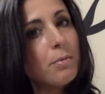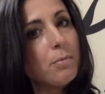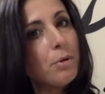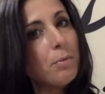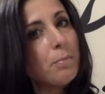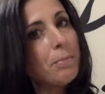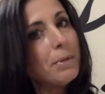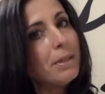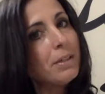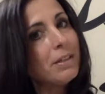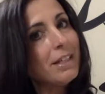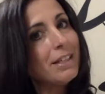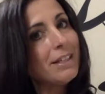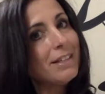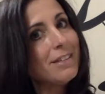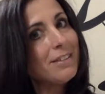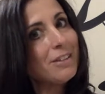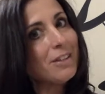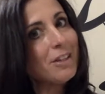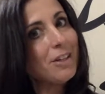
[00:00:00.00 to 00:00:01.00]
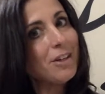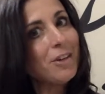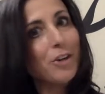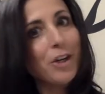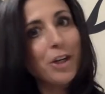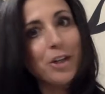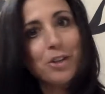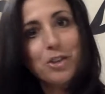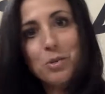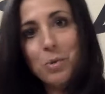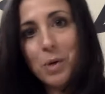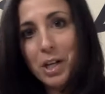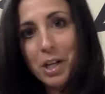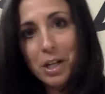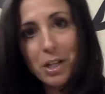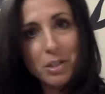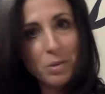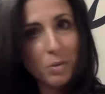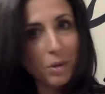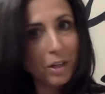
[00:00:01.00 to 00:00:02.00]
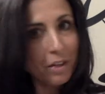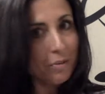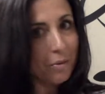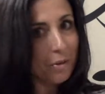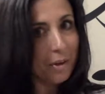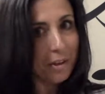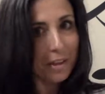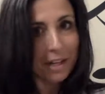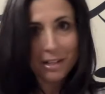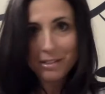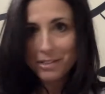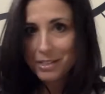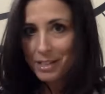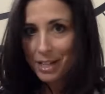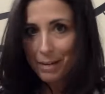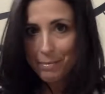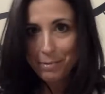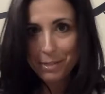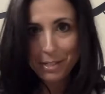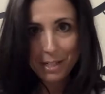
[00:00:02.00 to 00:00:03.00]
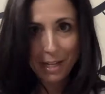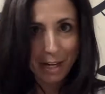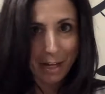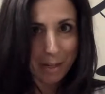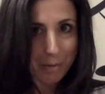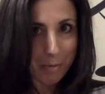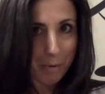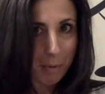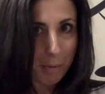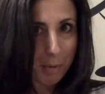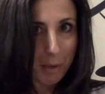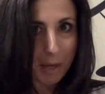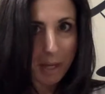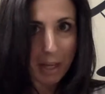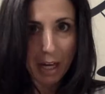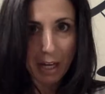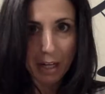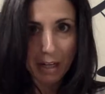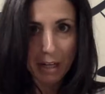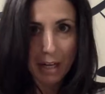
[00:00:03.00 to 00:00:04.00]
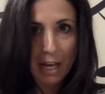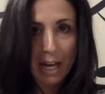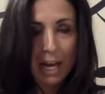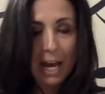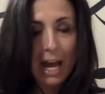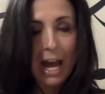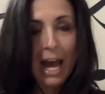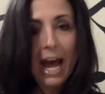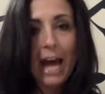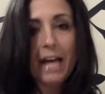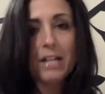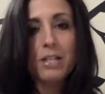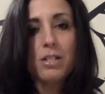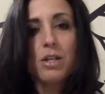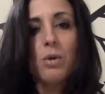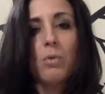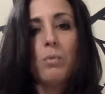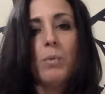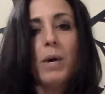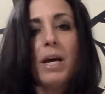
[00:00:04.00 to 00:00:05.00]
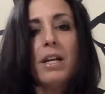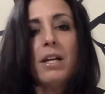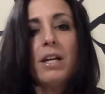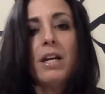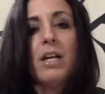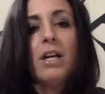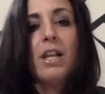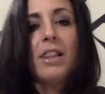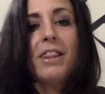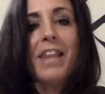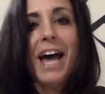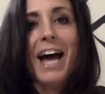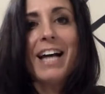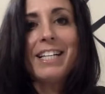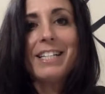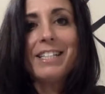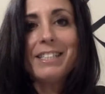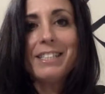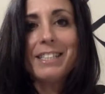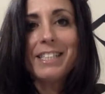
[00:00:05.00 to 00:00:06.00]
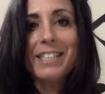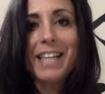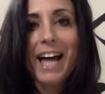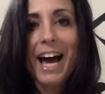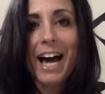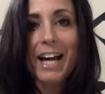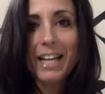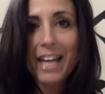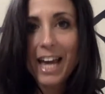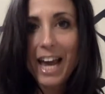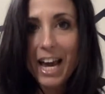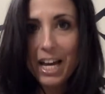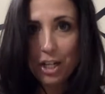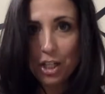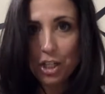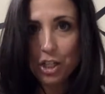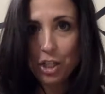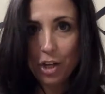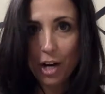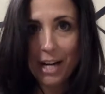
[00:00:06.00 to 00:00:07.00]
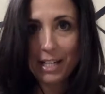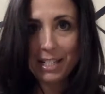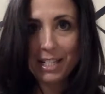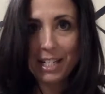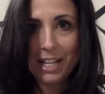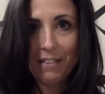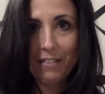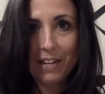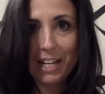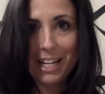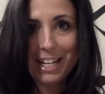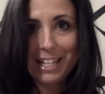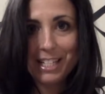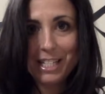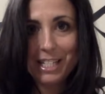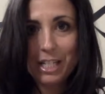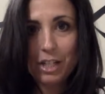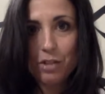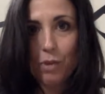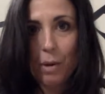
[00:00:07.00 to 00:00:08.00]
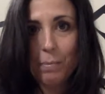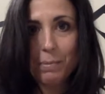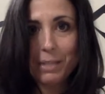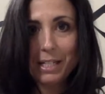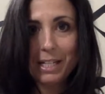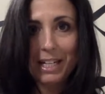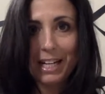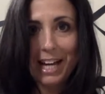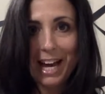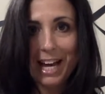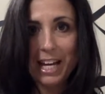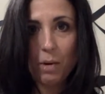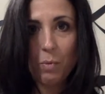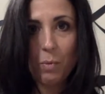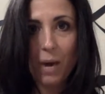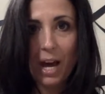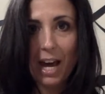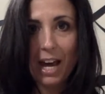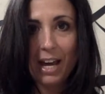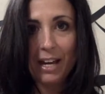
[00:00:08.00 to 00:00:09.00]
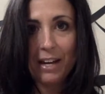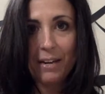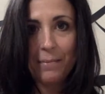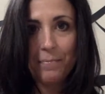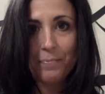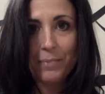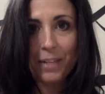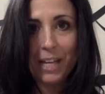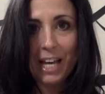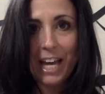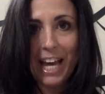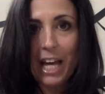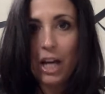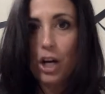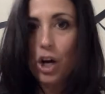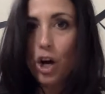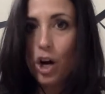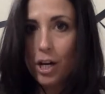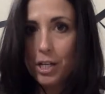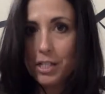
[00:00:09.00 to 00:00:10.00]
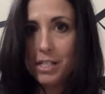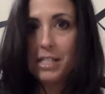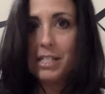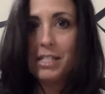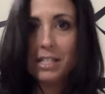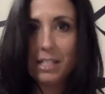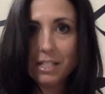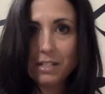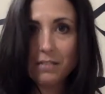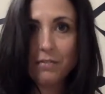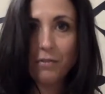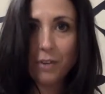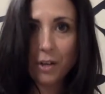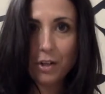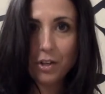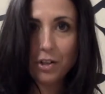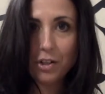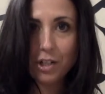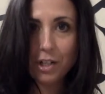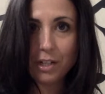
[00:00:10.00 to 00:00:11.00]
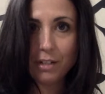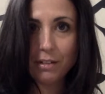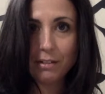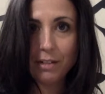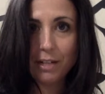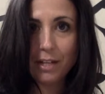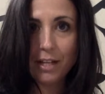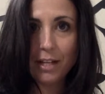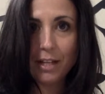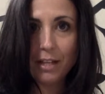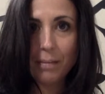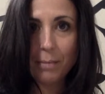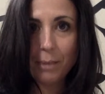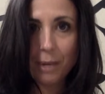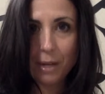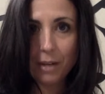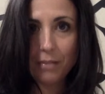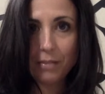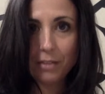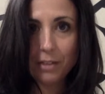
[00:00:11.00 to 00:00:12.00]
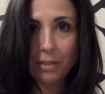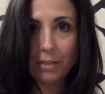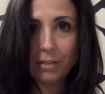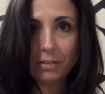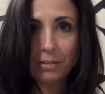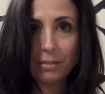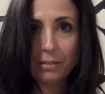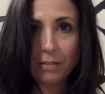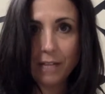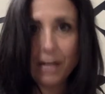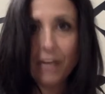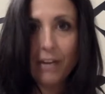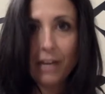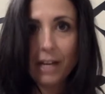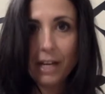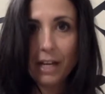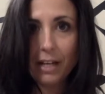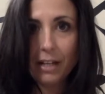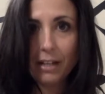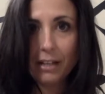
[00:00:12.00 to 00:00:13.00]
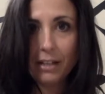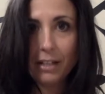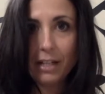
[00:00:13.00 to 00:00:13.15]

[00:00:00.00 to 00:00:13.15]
mobility that's occurring 20 to 24,000 times a day as we're breathing. And so when that canister activity is disrupted in any way, it causes dysfunction in the pelvic area.